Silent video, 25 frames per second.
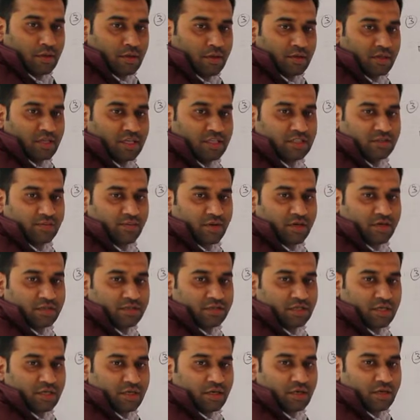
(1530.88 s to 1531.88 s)
This
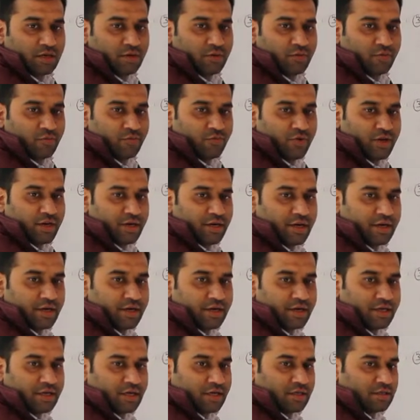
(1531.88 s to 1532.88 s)
function will
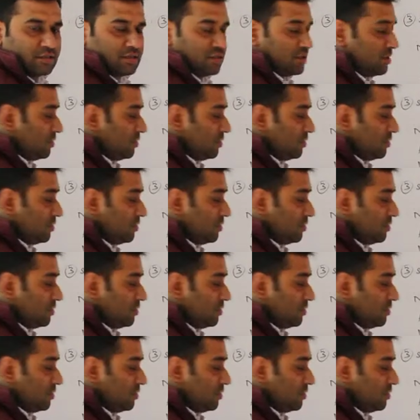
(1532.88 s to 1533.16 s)
return